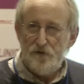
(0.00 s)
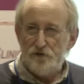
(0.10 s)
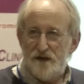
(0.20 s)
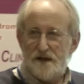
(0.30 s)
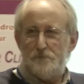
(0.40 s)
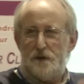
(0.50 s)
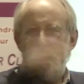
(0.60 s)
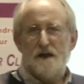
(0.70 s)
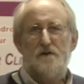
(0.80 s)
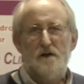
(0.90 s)
you take a
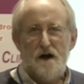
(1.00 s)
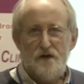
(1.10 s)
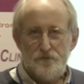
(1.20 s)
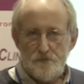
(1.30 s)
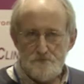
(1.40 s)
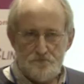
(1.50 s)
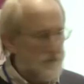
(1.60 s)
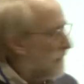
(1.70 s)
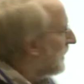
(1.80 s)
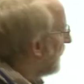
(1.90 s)
pie graph,
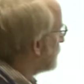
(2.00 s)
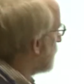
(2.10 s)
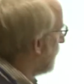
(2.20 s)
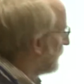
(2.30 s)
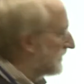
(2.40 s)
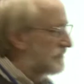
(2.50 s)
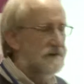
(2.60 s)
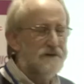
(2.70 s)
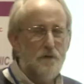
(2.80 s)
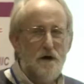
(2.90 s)
a pie chart such as
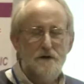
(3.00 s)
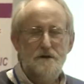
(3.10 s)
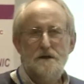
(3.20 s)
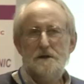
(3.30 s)
this one,